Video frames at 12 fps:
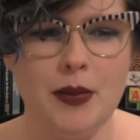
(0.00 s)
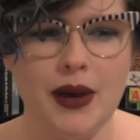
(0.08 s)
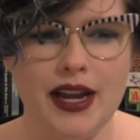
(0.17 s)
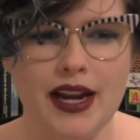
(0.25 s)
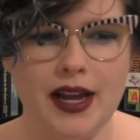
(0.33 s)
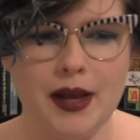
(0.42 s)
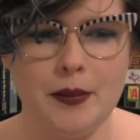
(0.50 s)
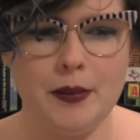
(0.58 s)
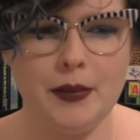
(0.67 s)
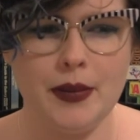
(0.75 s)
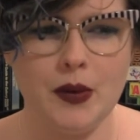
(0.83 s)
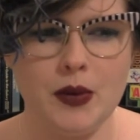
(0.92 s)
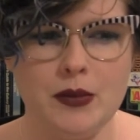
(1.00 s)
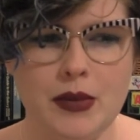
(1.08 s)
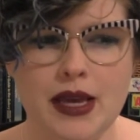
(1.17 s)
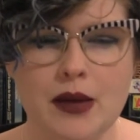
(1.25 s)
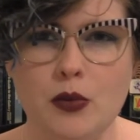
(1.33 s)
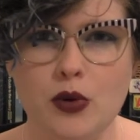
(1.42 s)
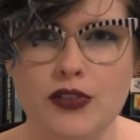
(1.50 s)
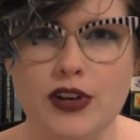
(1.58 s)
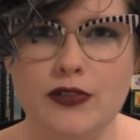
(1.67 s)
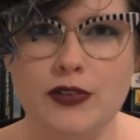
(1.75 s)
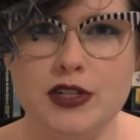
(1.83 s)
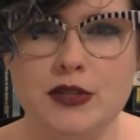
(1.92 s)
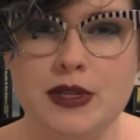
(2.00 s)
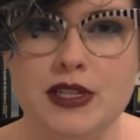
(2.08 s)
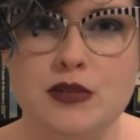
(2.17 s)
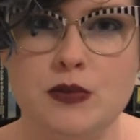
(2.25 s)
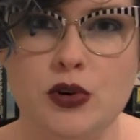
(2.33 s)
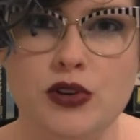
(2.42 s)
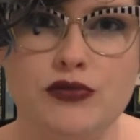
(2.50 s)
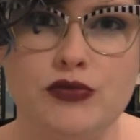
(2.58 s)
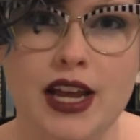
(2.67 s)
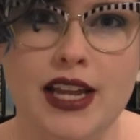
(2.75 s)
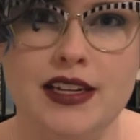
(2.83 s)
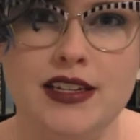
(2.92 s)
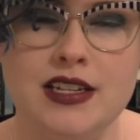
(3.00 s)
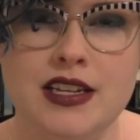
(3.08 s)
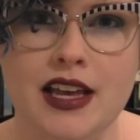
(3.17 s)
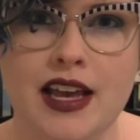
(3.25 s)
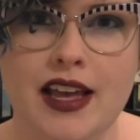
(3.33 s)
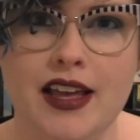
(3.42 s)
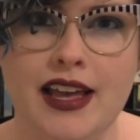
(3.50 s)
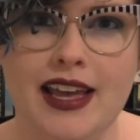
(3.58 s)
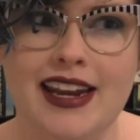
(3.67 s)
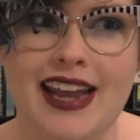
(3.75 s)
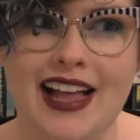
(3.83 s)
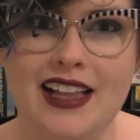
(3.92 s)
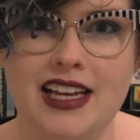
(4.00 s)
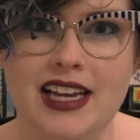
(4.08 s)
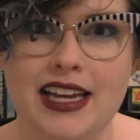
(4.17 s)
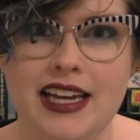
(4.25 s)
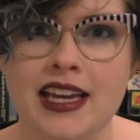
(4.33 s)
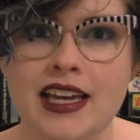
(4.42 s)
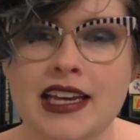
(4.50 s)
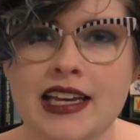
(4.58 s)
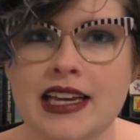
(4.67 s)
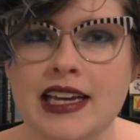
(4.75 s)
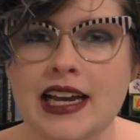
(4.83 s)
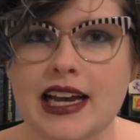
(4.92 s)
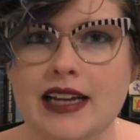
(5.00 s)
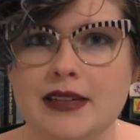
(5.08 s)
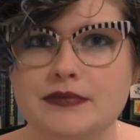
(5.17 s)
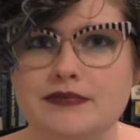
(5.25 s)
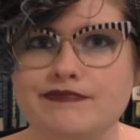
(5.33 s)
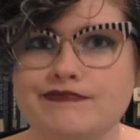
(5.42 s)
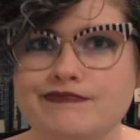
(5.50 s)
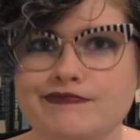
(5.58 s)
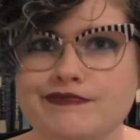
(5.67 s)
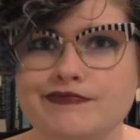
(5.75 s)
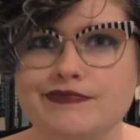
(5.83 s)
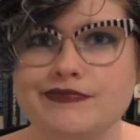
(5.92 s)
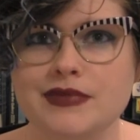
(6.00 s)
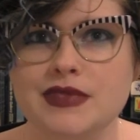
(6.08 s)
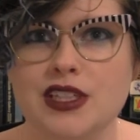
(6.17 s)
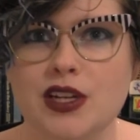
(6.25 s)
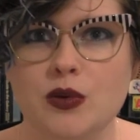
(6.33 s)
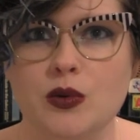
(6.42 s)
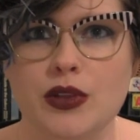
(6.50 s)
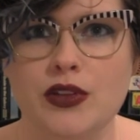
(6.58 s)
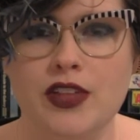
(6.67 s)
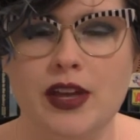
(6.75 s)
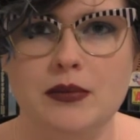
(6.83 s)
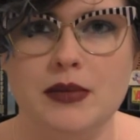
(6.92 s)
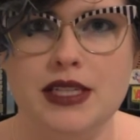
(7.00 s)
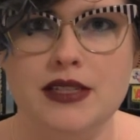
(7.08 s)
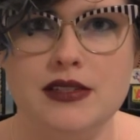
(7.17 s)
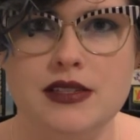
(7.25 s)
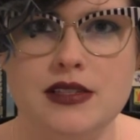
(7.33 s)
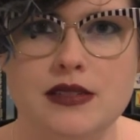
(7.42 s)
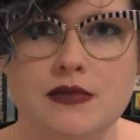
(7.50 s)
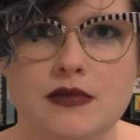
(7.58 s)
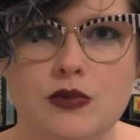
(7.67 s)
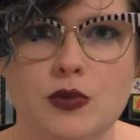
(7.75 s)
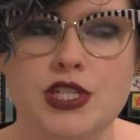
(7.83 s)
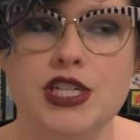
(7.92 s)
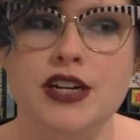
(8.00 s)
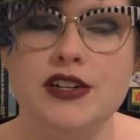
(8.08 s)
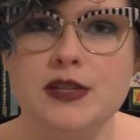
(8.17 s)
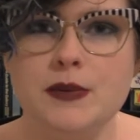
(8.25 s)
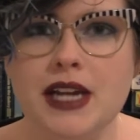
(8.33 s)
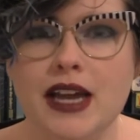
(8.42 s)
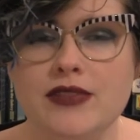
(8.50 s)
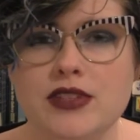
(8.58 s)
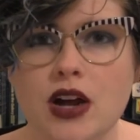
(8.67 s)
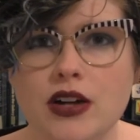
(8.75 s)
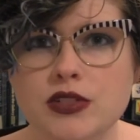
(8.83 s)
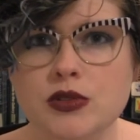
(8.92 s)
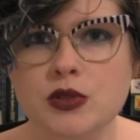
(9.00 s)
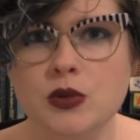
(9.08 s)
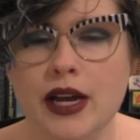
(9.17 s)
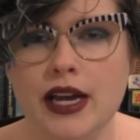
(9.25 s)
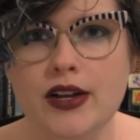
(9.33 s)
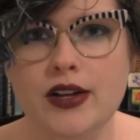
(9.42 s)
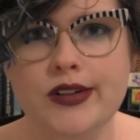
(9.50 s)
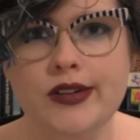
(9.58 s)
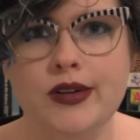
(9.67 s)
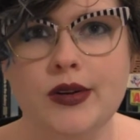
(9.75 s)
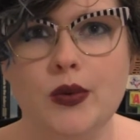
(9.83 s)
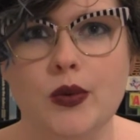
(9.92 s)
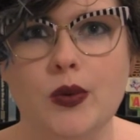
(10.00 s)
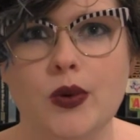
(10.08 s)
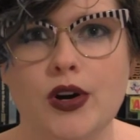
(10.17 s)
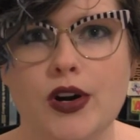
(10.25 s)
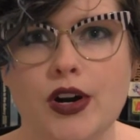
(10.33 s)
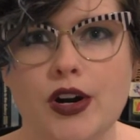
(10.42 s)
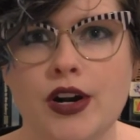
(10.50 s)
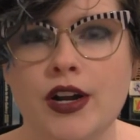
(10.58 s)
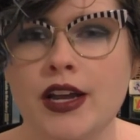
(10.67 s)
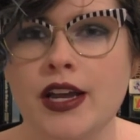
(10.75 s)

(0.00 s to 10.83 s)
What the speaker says: but I want to make more of an effort to be a supportive friend and ally. You know, whether that means reaching out to someone I haven't talked to in a while, or